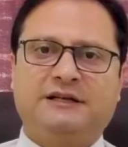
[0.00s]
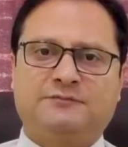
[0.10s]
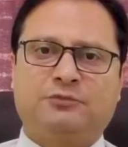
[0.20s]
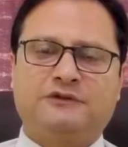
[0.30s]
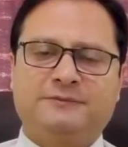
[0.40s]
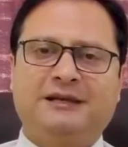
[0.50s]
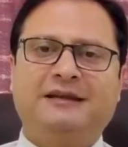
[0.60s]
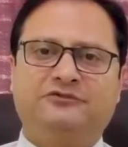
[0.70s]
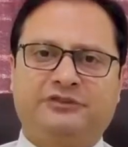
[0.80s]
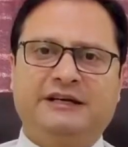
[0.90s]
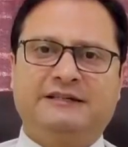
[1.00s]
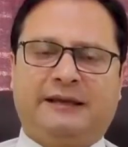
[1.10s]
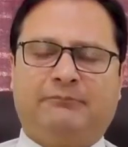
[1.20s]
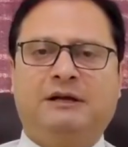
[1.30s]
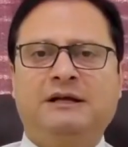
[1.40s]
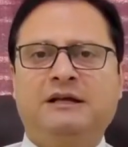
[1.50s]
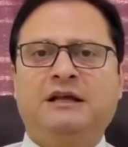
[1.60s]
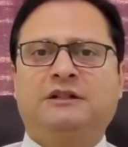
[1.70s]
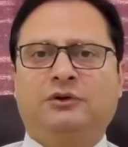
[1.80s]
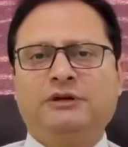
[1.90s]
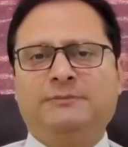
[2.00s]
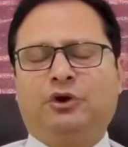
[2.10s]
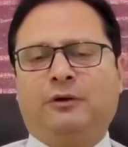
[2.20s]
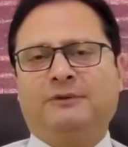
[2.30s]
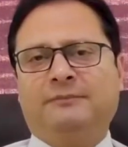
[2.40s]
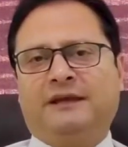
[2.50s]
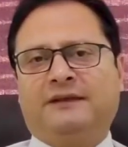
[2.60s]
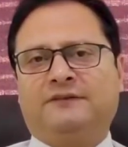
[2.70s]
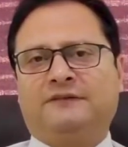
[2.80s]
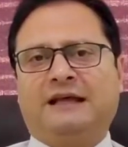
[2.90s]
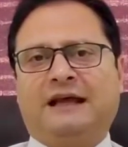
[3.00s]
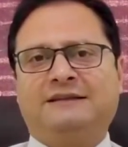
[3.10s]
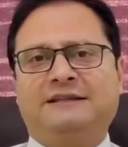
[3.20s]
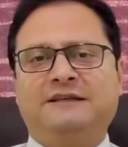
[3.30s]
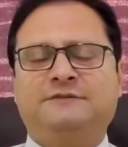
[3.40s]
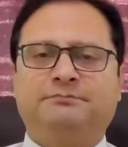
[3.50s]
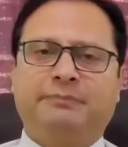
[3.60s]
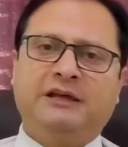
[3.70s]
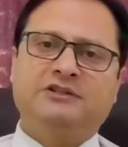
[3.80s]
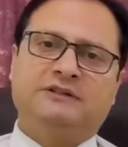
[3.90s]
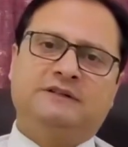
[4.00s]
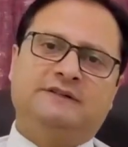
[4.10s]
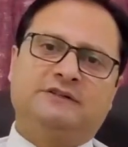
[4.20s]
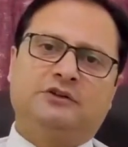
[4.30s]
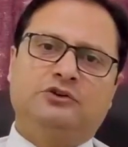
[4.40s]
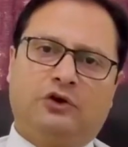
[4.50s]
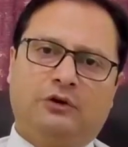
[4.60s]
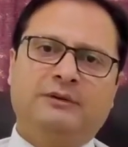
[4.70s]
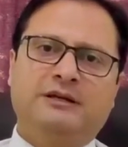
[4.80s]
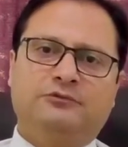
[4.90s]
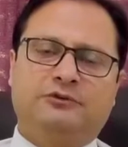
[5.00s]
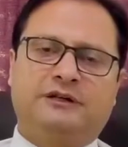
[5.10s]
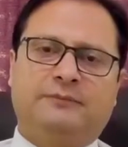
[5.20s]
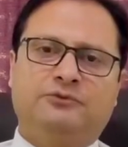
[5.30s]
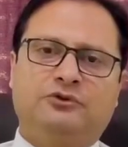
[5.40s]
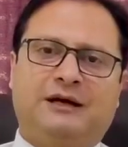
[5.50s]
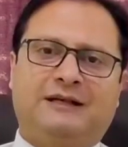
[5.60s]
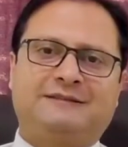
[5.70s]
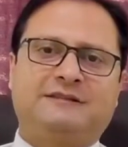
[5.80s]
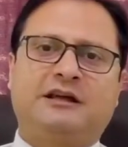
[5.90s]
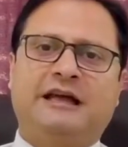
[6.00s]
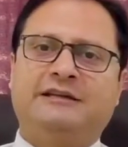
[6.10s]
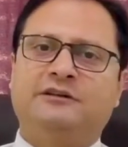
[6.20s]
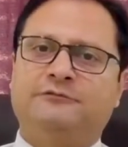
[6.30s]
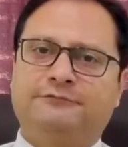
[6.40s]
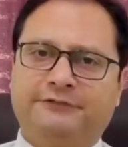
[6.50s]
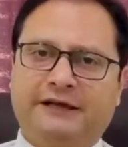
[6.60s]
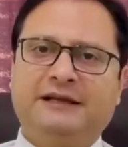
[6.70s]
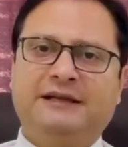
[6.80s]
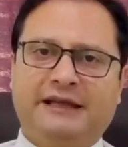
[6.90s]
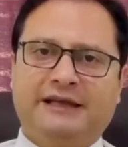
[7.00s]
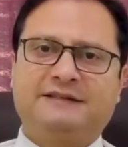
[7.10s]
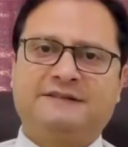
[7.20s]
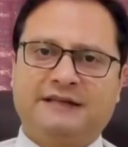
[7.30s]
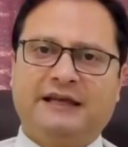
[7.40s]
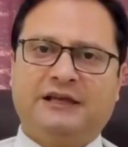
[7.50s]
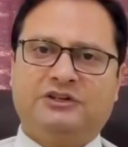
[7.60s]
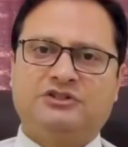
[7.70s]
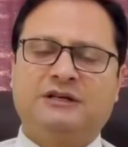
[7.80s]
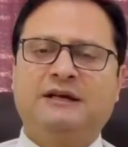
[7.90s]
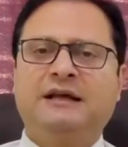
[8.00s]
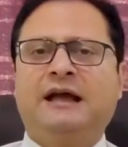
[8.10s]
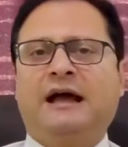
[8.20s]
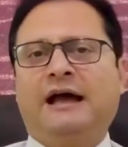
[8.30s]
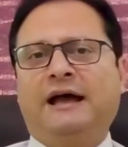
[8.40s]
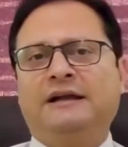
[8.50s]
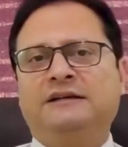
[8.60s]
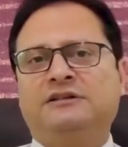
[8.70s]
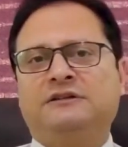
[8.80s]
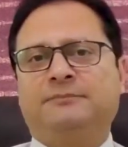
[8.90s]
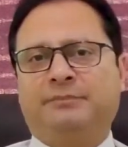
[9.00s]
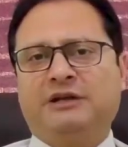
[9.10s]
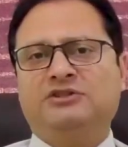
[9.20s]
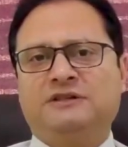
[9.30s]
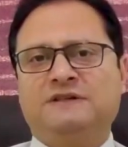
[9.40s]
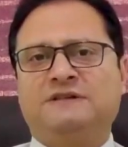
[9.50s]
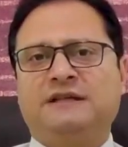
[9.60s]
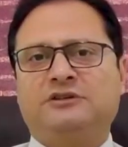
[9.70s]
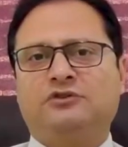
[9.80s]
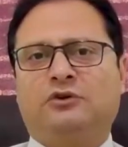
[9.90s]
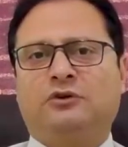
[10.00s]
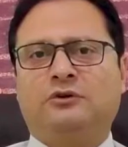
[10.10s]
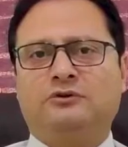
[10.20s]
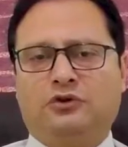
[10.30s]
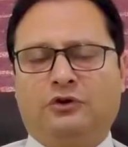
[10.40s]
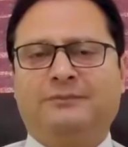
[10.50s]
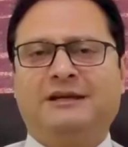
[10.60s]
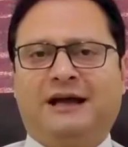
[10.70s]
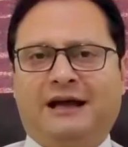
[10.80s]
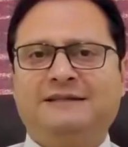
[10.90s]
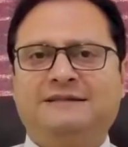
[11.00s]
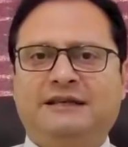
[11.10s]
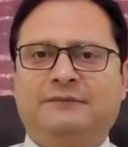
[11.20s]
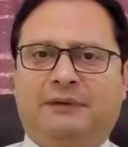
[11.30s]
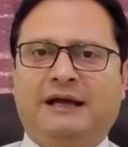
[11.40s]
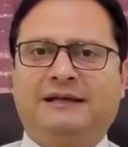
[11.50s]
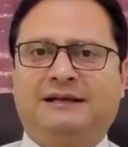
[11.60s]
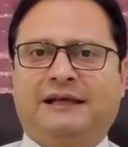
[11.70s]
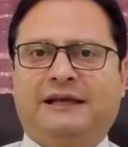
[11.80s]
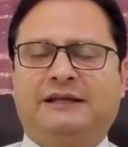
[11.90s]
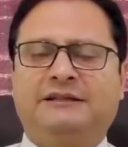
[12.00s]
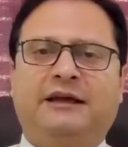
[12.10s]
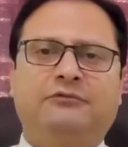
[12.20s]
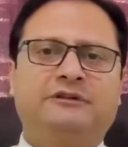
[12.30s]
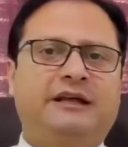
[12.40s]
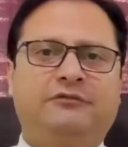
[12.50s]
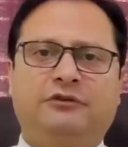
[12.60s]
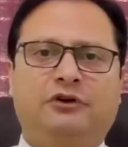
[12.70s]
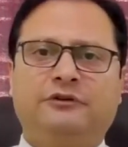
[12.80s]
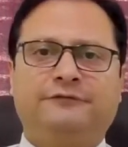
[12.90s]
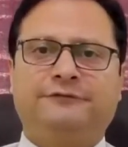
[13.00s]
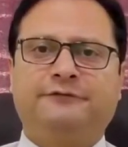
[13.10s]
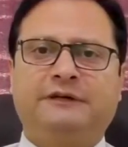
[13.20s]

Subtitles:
possible and treat them. The only problem is that these patients normally would come to us at a very late stage, and the patients that normally I see in my clinic, that would have a lot of